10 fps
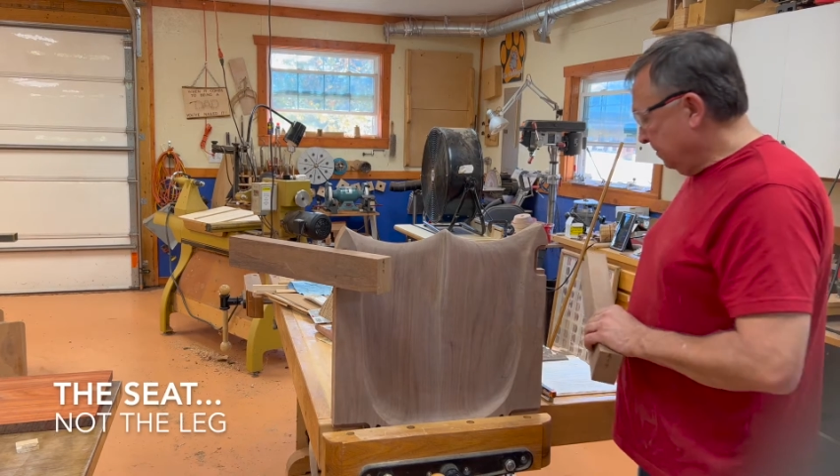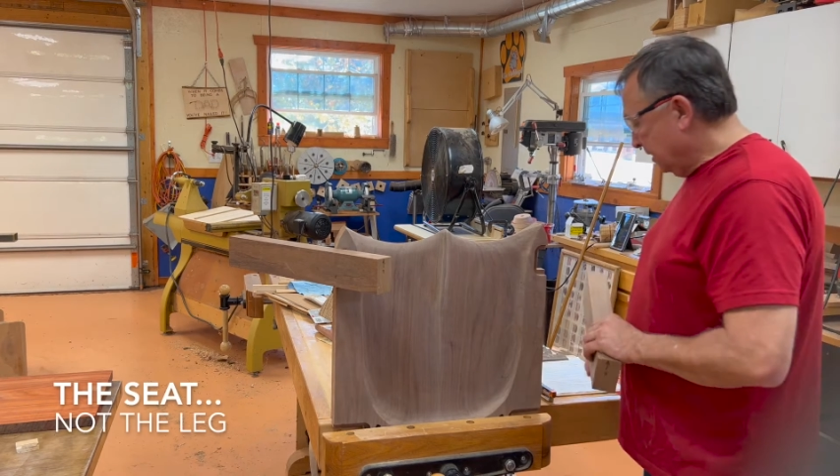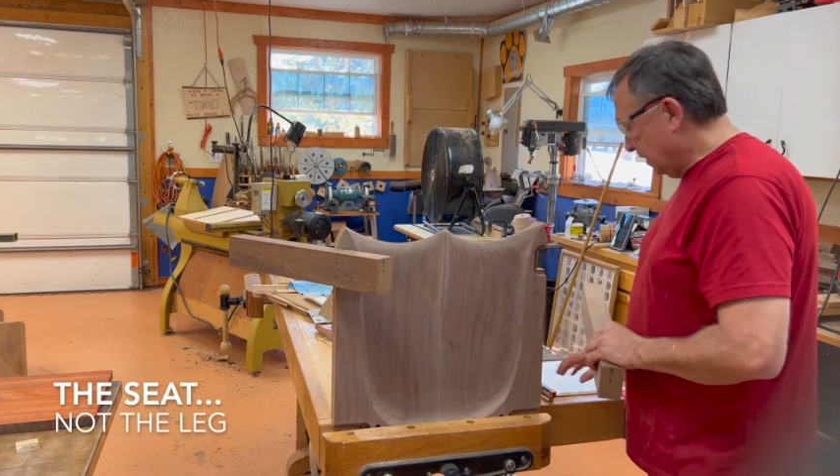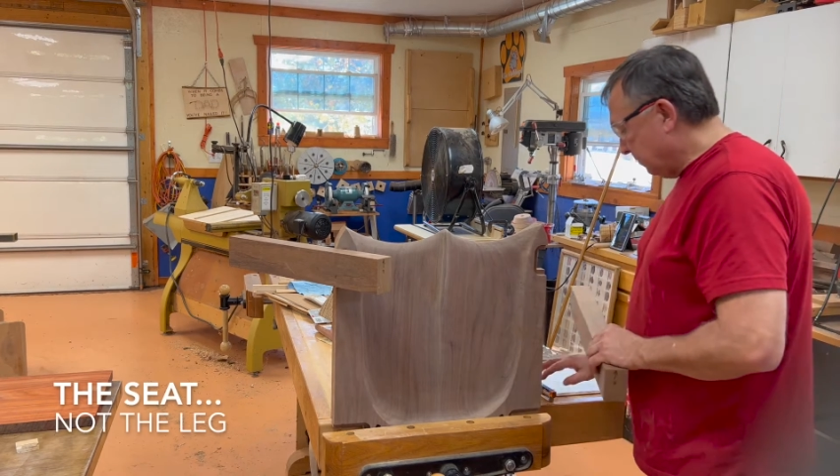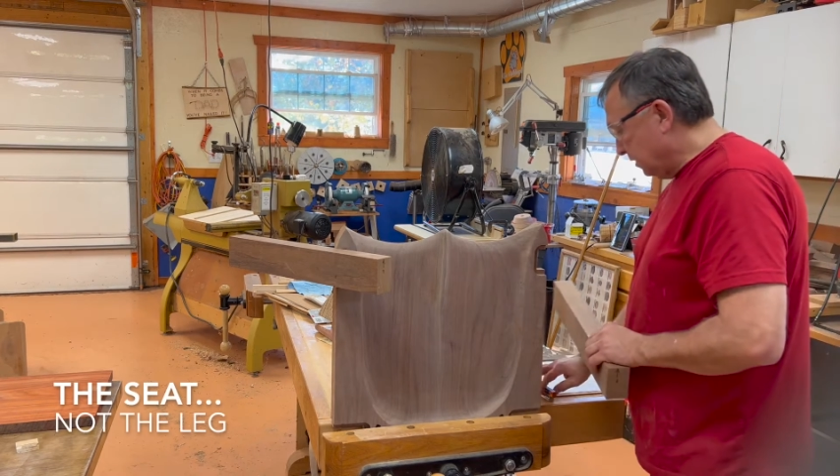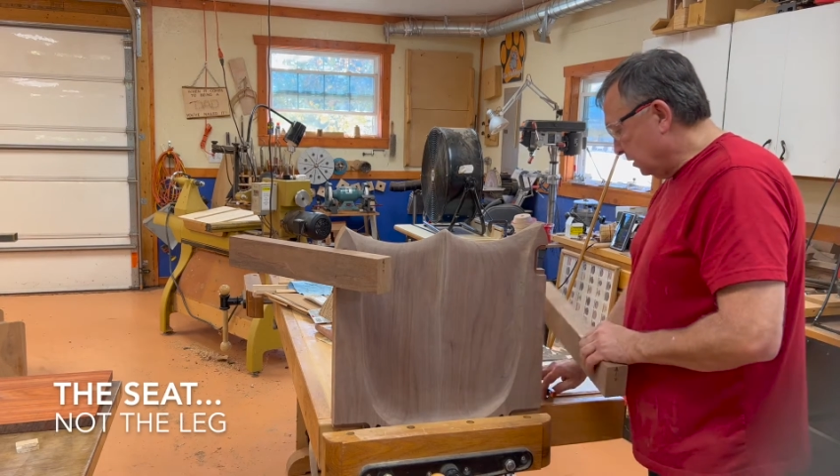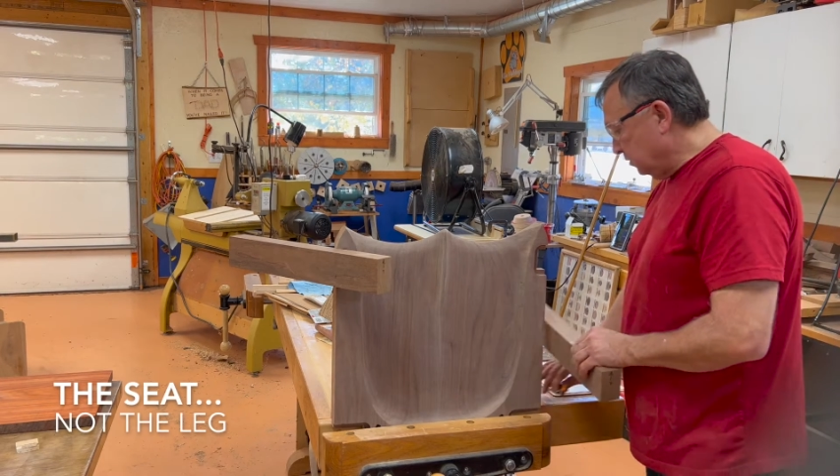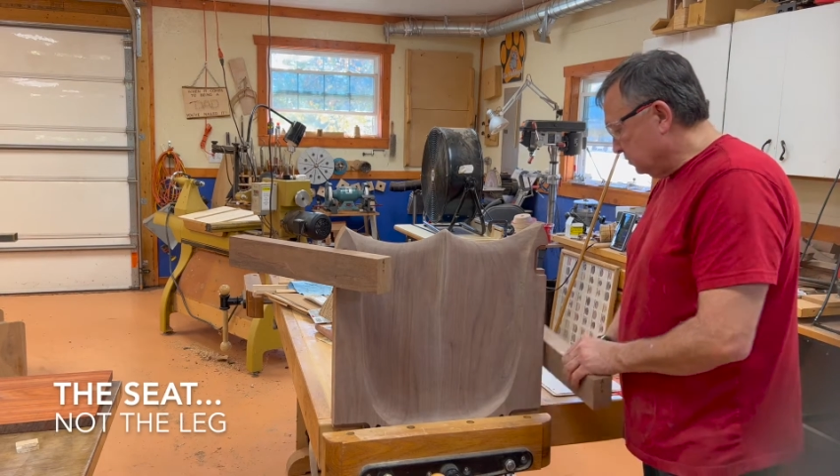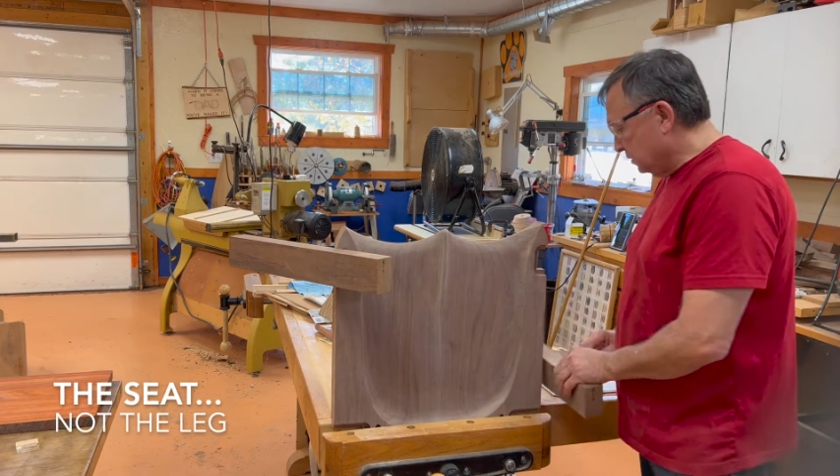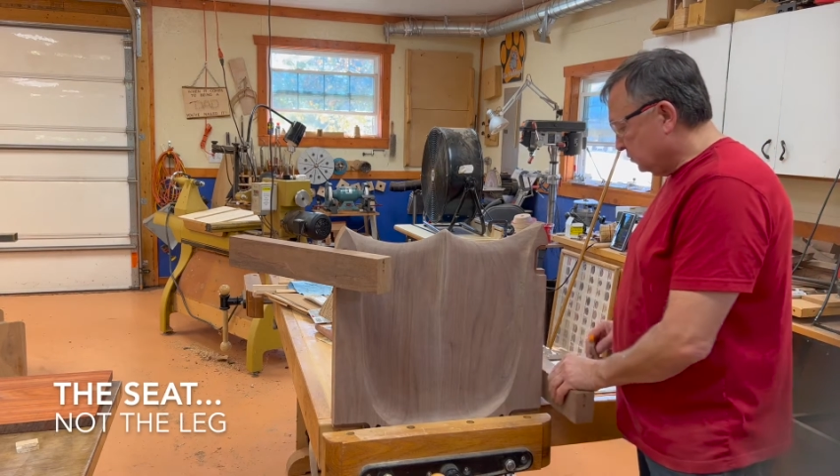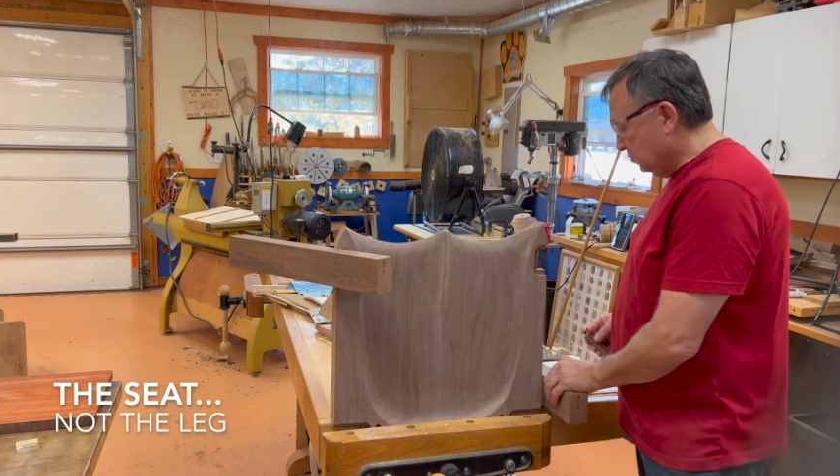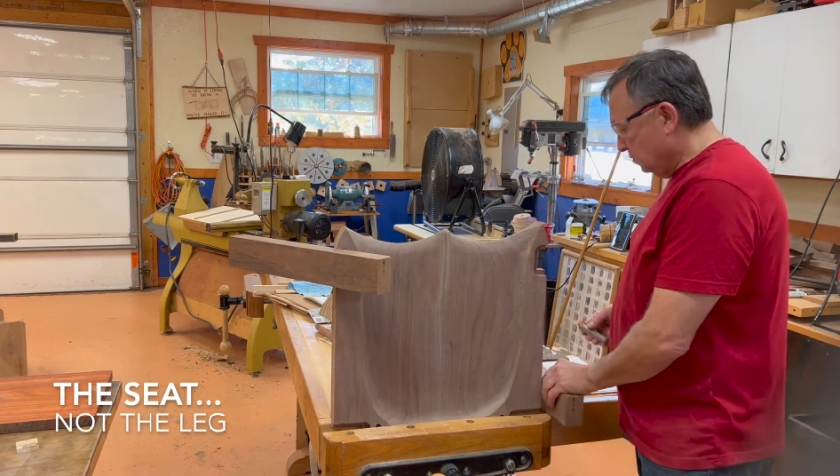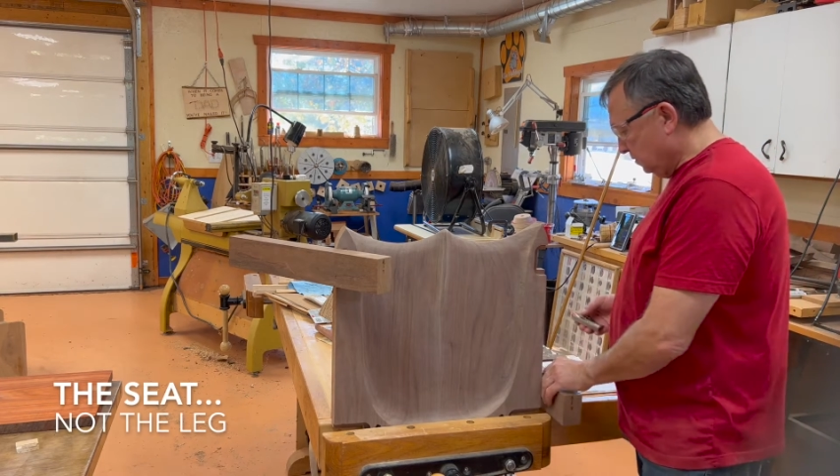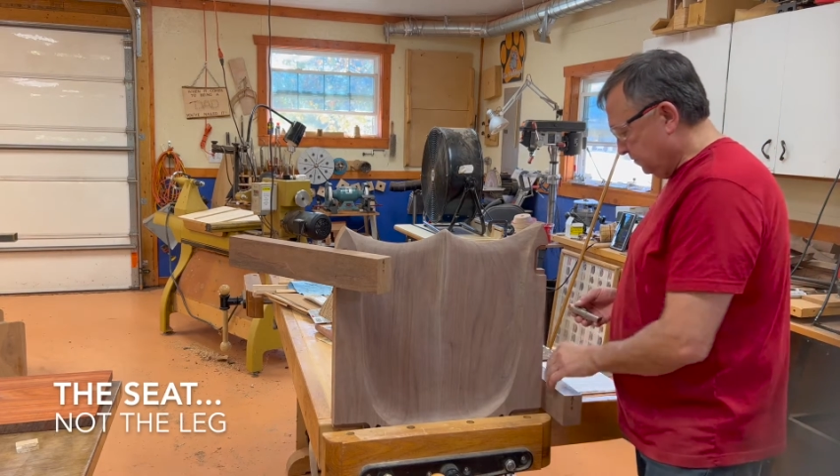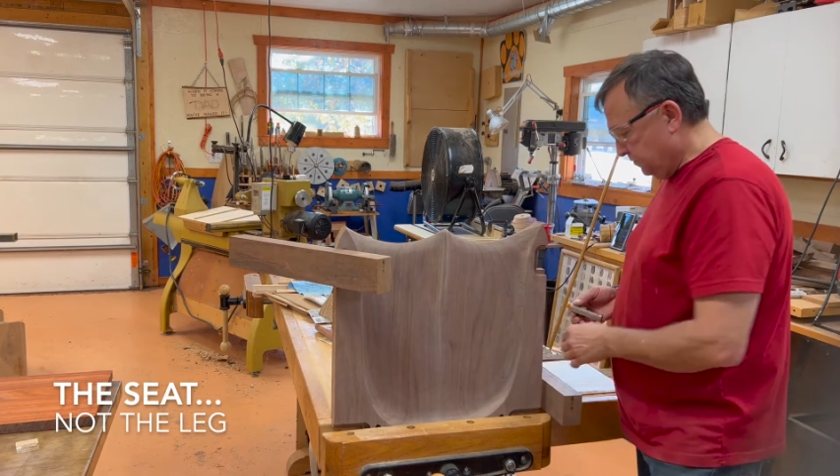And I'm going to use a
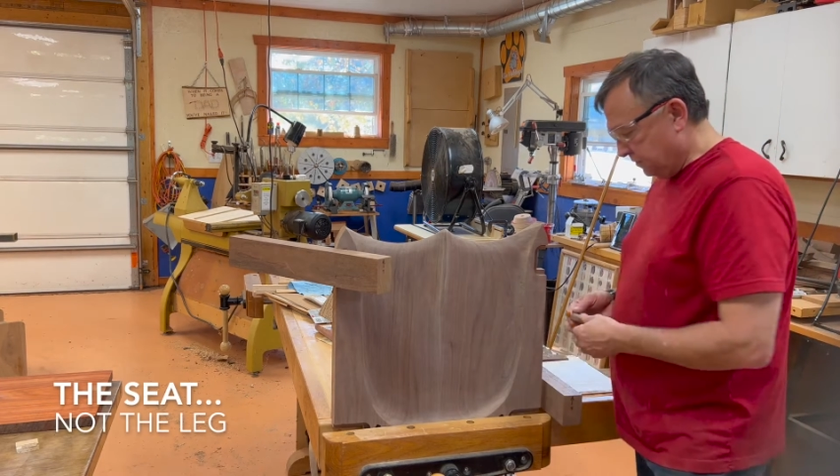tool